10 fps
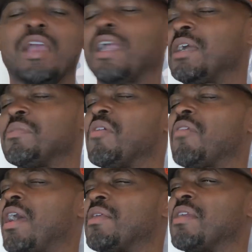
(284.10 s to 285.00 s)
come you don't
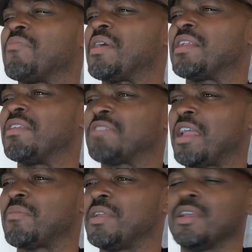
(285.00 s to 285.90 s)
got enough money to
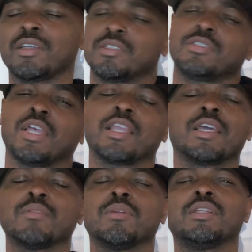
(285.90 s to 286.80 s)
take me here? Cause I ain't got
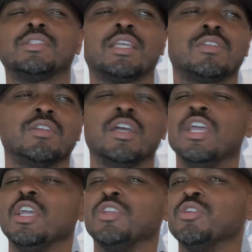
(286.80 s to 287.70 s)
enough money to take you there.
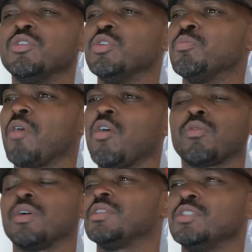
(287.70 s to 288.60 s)
You broke
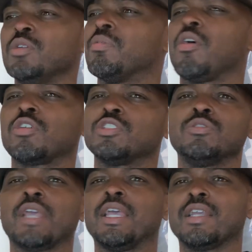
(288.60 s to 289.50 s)
cause you
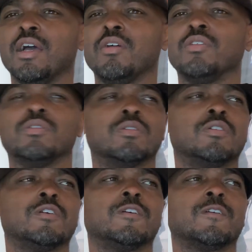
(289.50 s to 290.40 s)
can't go.
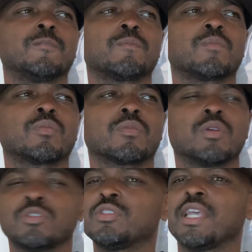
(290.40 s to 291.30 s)

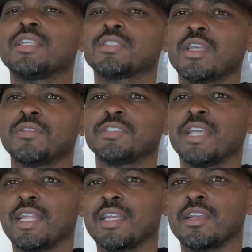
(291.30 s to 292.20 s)
Don't you take yourself? See
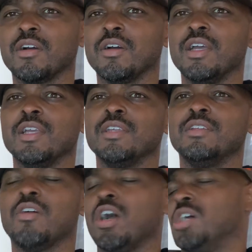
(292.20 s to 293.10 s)
how that go? You
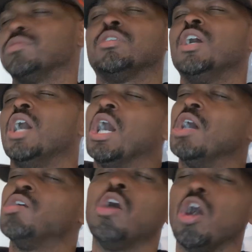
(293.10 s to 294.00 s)
know.
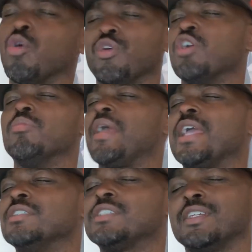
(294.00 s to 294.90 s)
A real
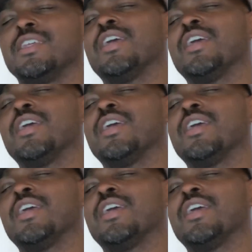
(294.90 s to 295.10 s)
man should